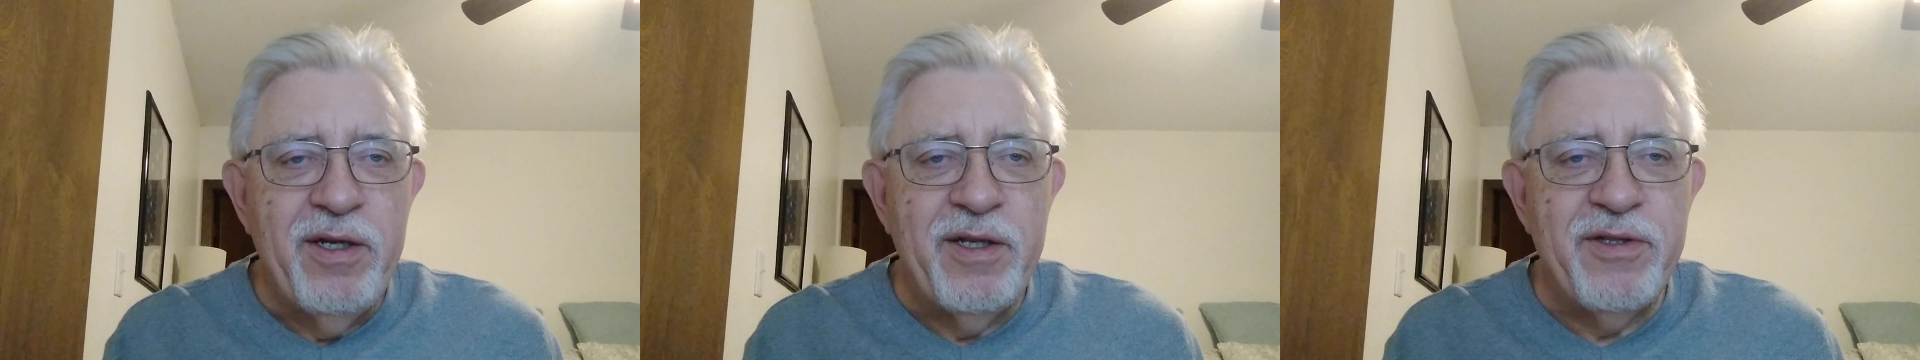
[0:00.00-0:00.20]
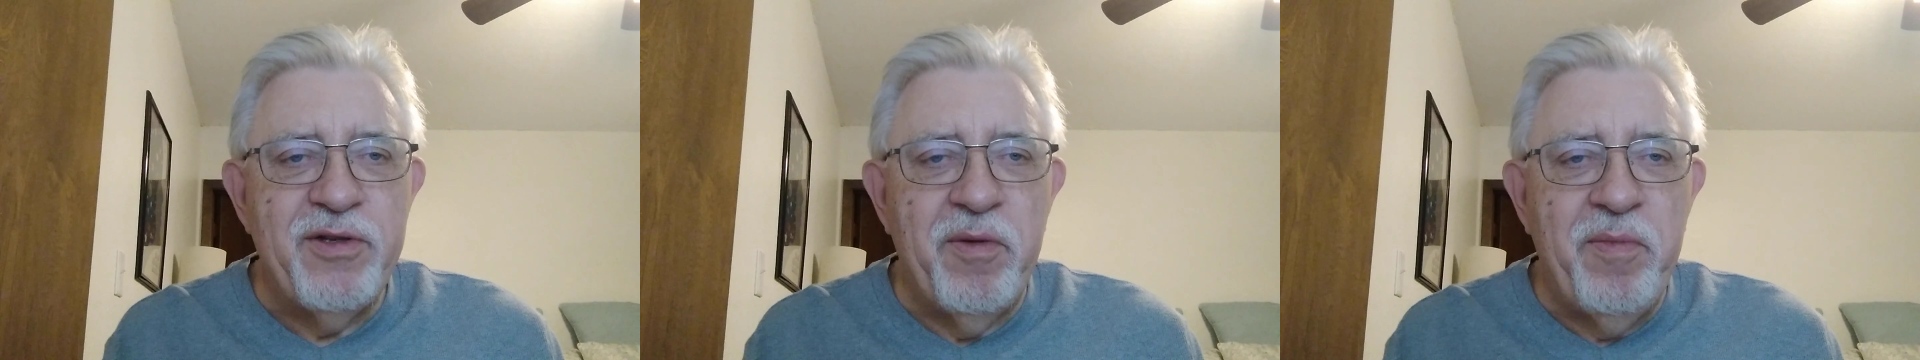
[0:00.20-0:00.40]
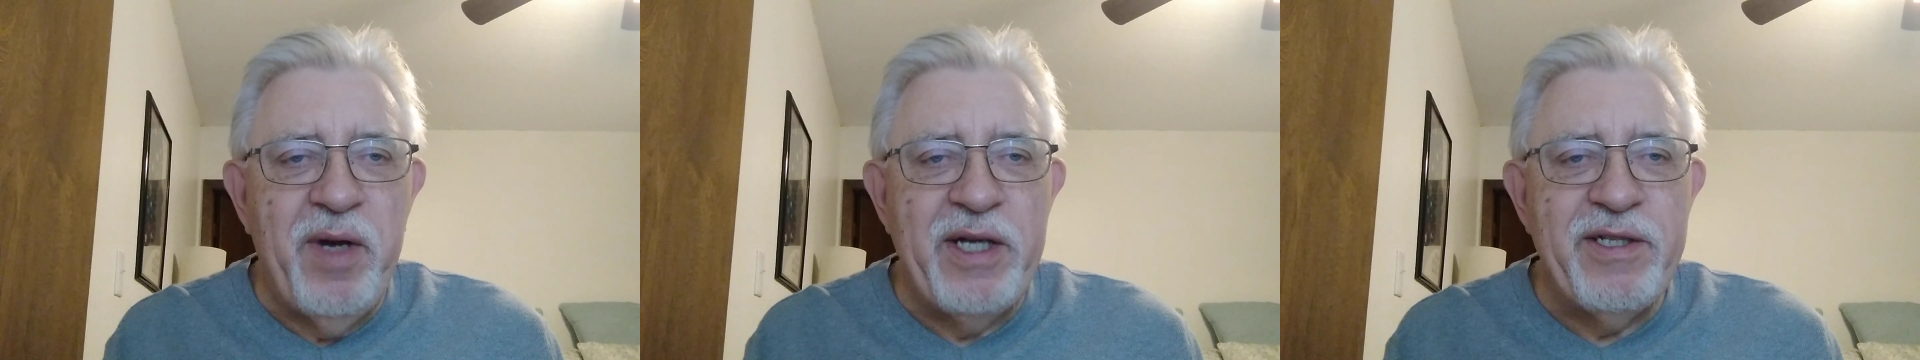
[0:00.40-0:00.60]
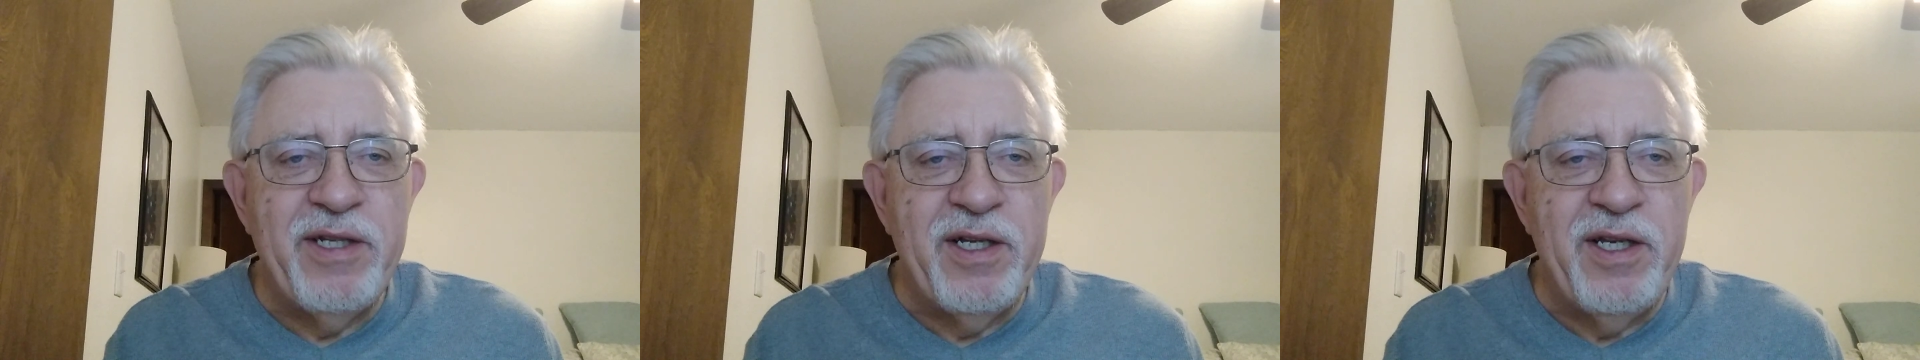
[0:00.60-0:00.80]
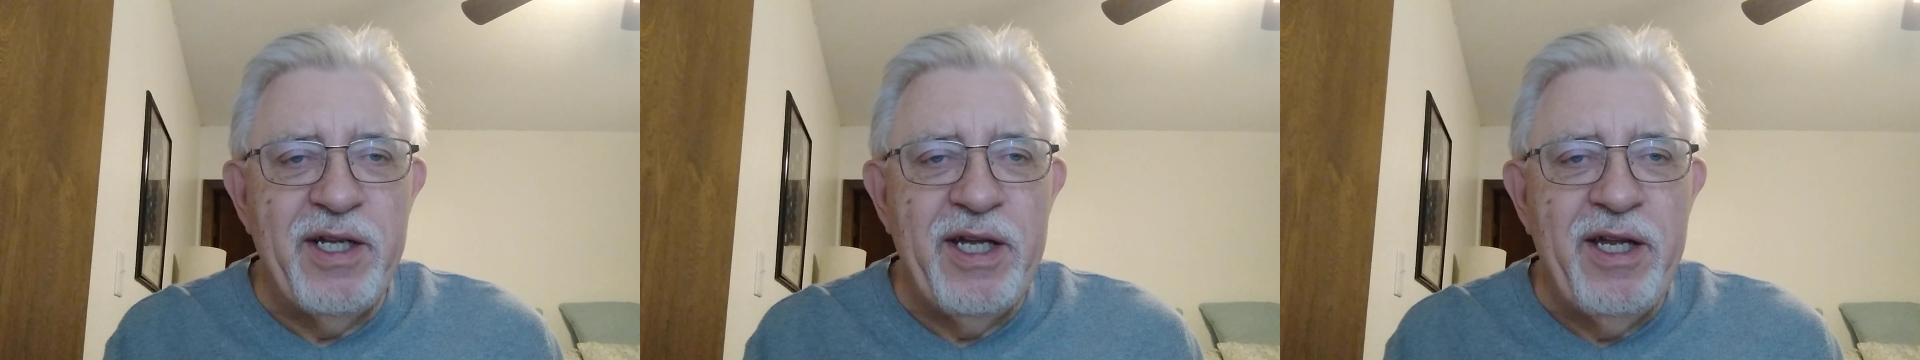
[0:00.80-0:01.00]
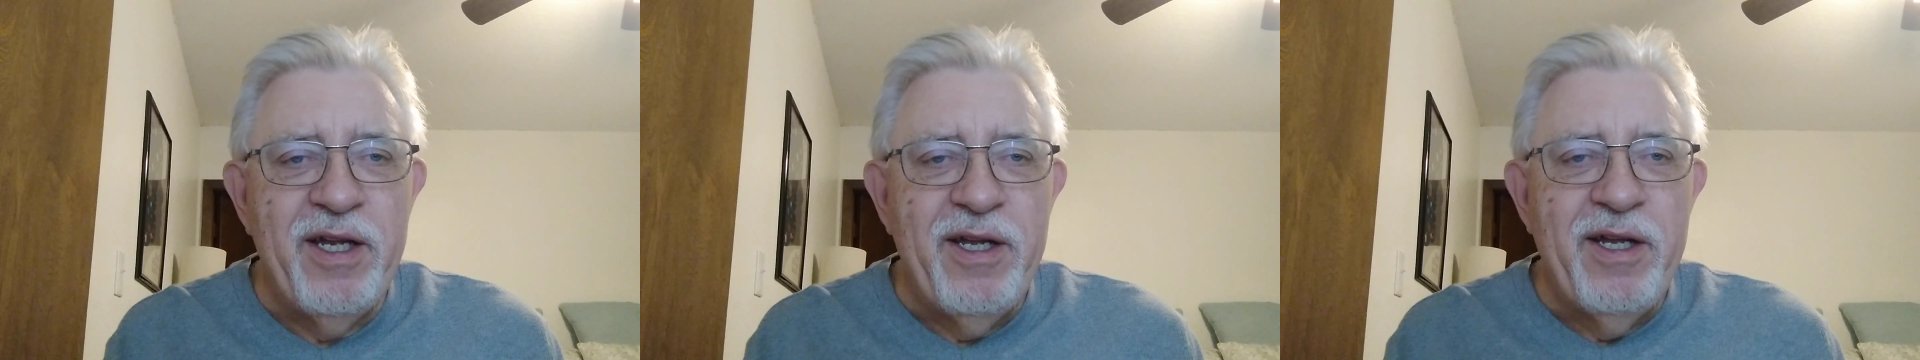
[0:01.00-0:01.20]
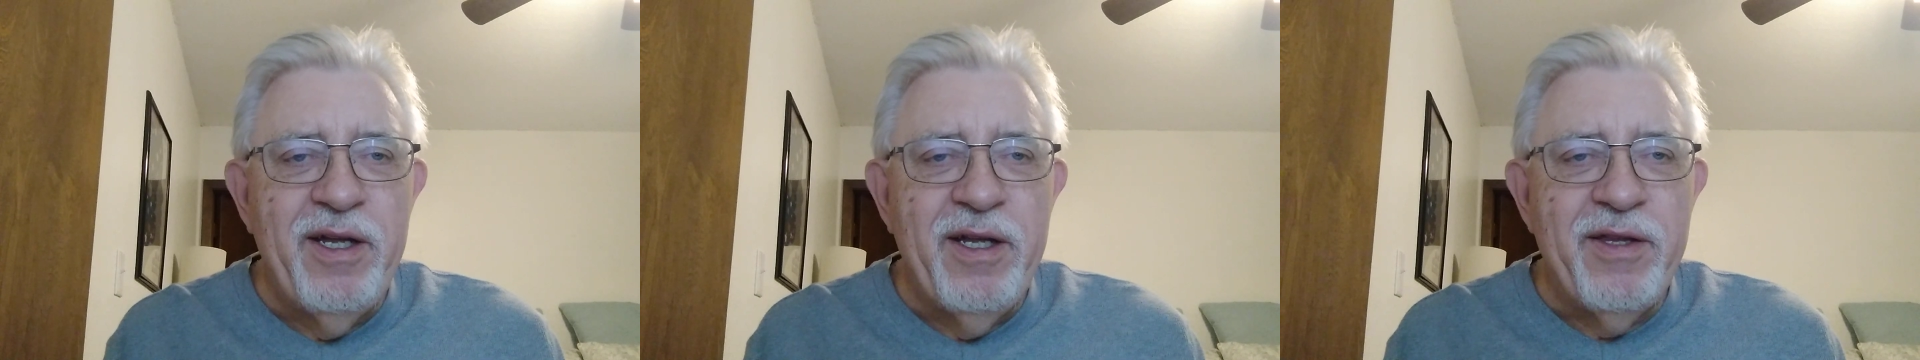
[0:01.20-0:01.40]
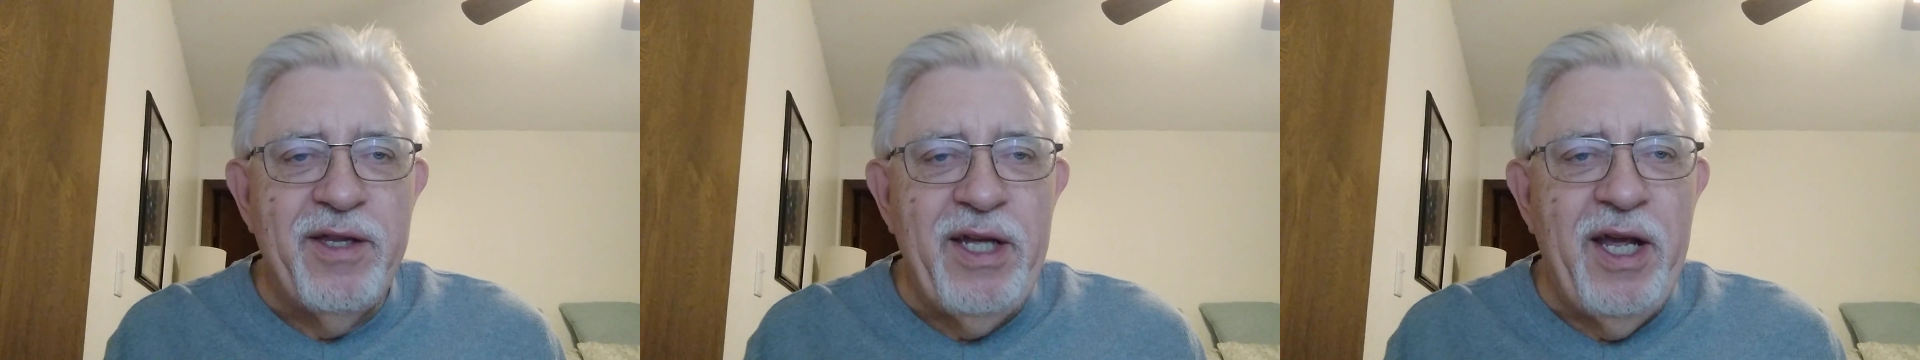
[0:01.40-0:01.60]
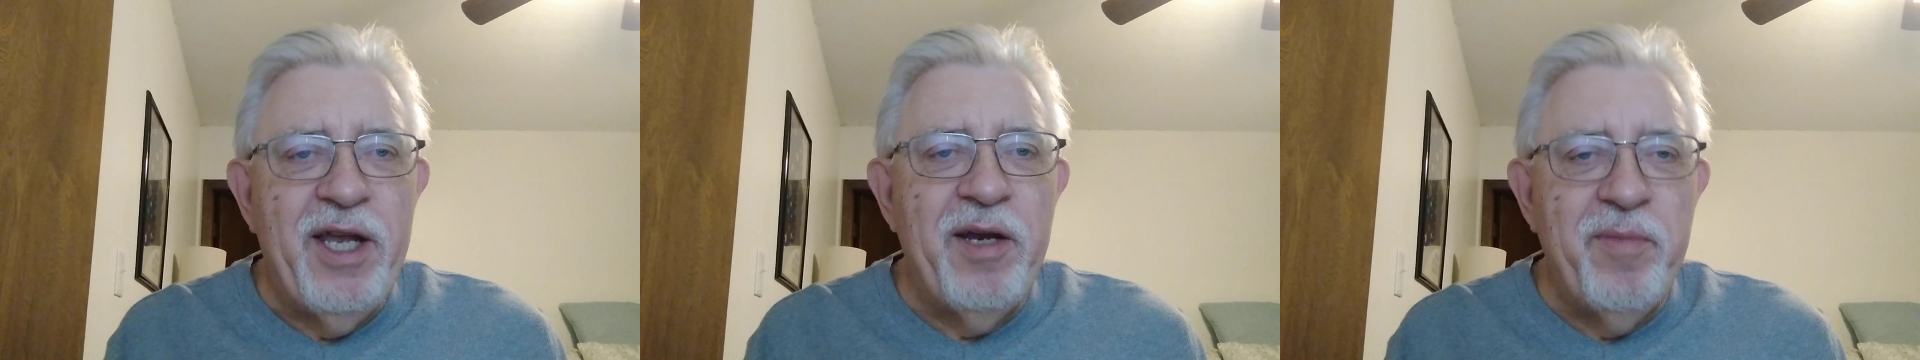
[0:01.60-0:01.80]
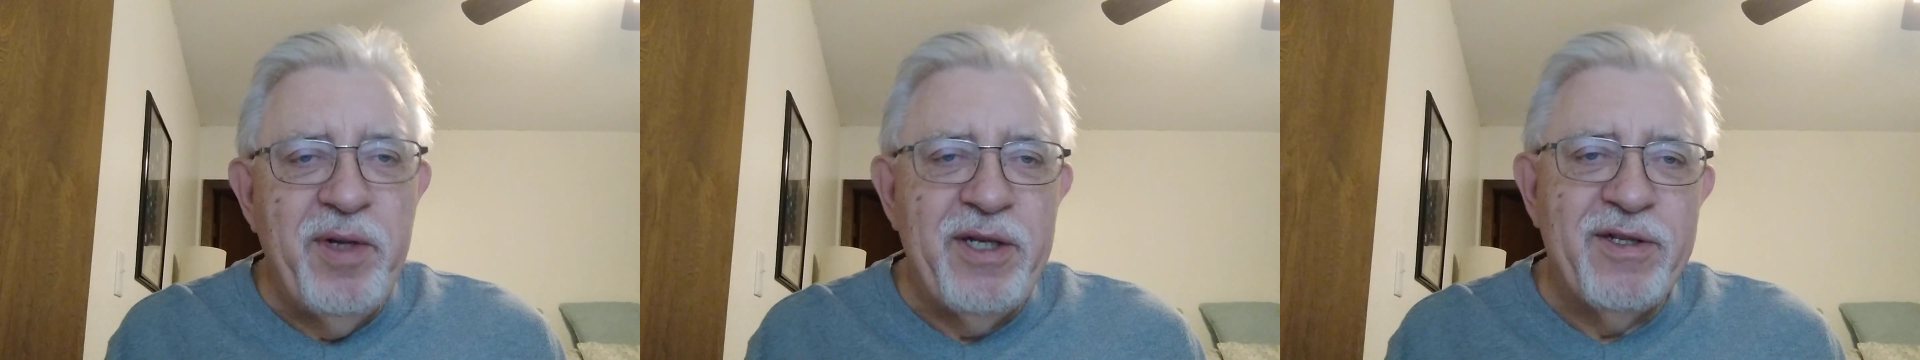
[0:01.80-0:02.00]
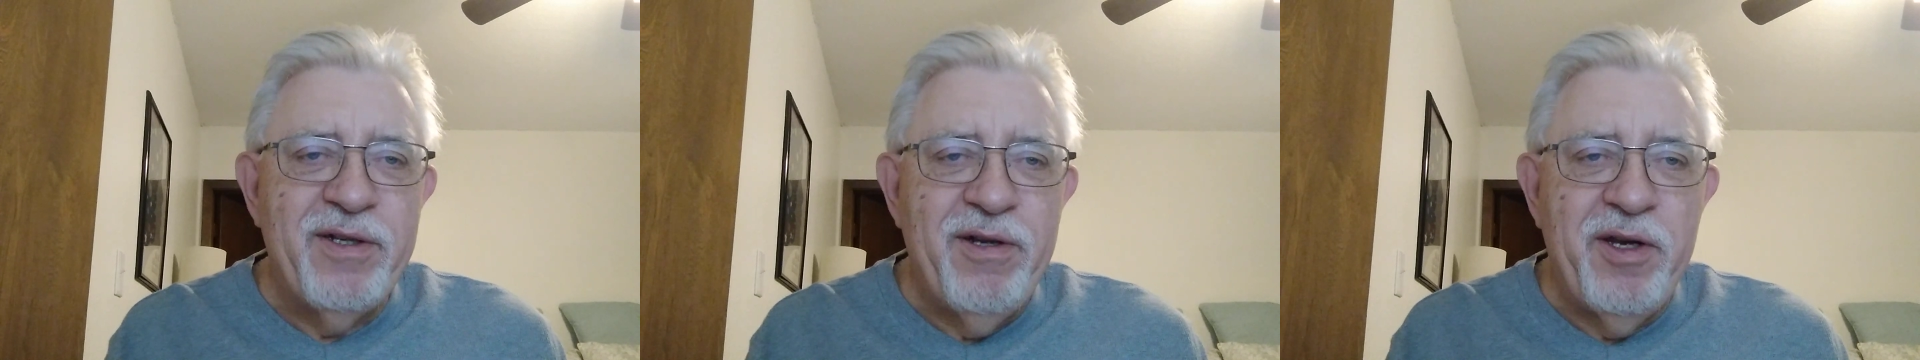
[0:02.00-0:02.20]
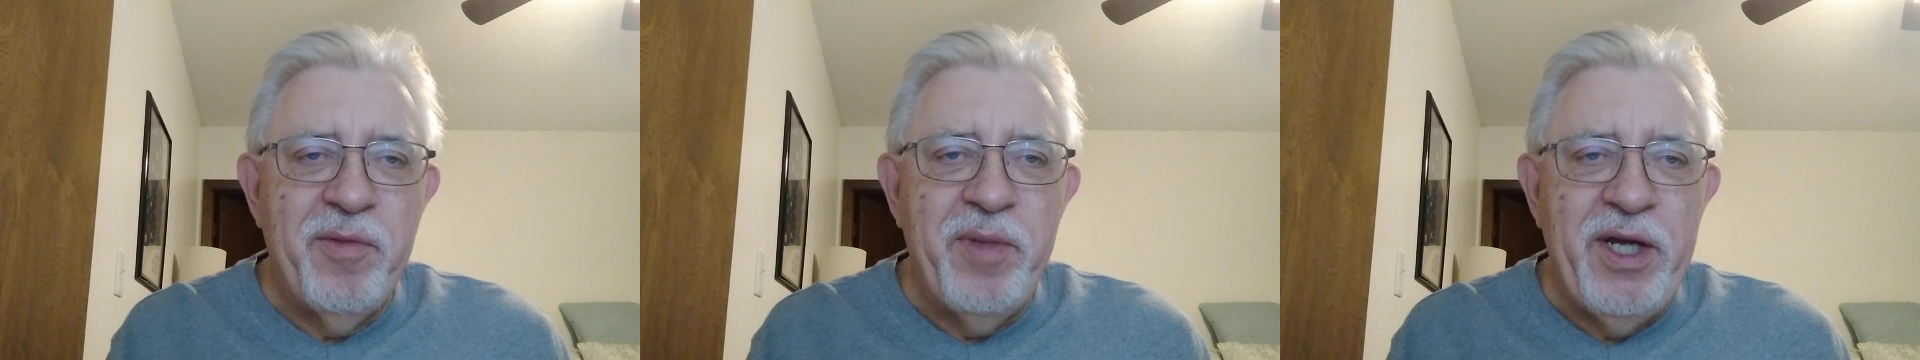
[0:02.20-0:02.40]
And so basically, the enemy is going